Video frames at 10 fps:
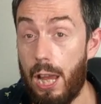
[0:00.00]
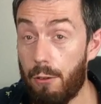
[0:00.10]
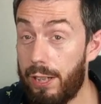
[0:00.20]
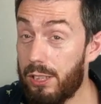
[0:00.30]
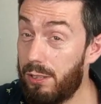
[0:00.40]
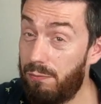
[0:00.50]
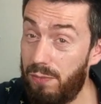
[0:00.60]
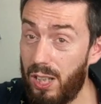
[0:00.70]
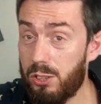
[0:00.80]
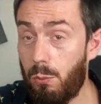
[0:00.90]
areas. The
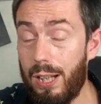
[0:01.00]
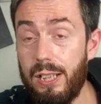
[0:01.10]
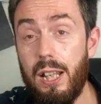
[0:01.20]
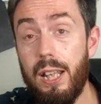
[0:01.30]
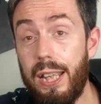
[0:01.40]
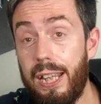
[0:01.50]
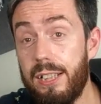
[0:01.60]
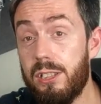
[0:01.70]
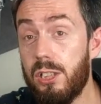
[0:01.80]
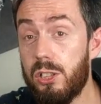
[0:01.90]
first one
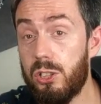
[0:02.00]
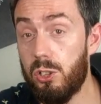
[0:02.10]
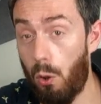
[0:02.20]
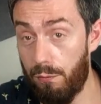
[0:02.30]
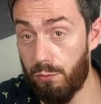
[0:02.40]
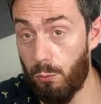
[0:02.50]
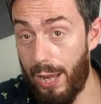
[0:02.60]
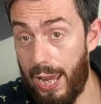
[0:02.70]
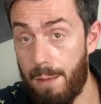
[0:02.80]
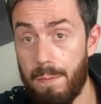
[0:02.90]
is
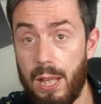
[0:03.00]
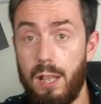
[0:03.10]
software.